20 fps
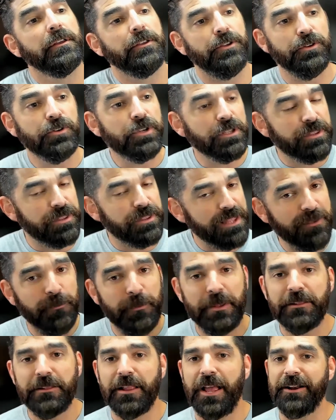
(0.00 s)
You can thank
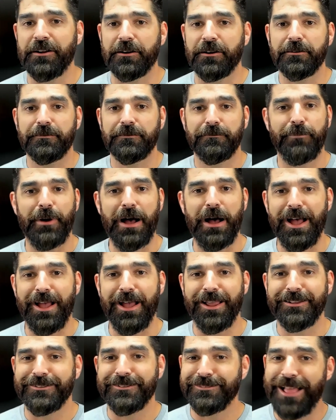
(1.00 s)
me later
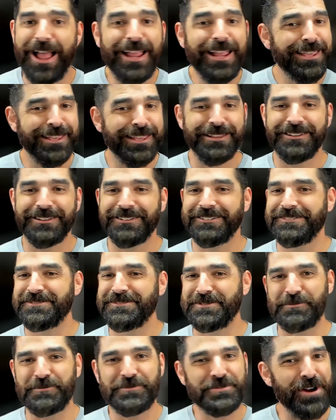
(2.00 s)
by liking,
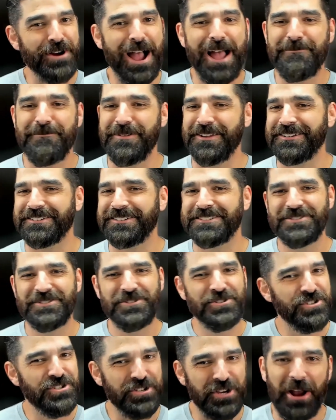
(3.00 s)
subscribing,
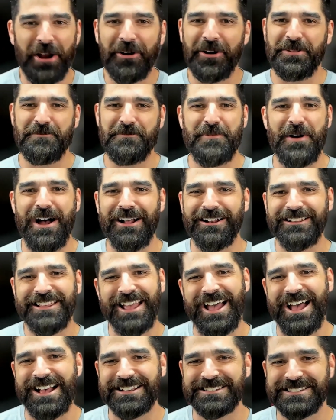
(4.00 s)
sharing the
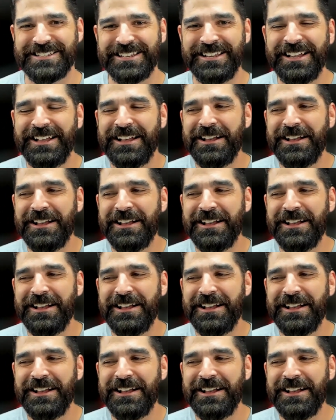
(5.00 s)
podcast.